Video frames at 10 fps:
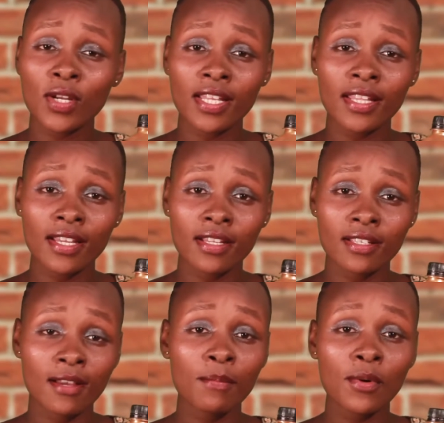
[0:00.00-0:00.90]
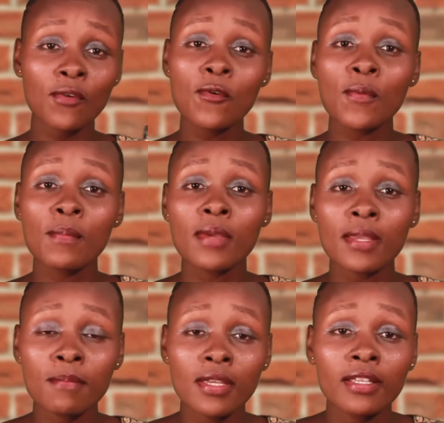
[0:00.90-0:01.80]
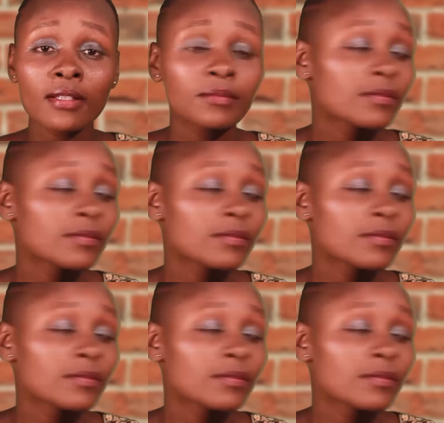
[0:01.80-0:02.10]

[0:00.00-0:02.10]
another example. Maybe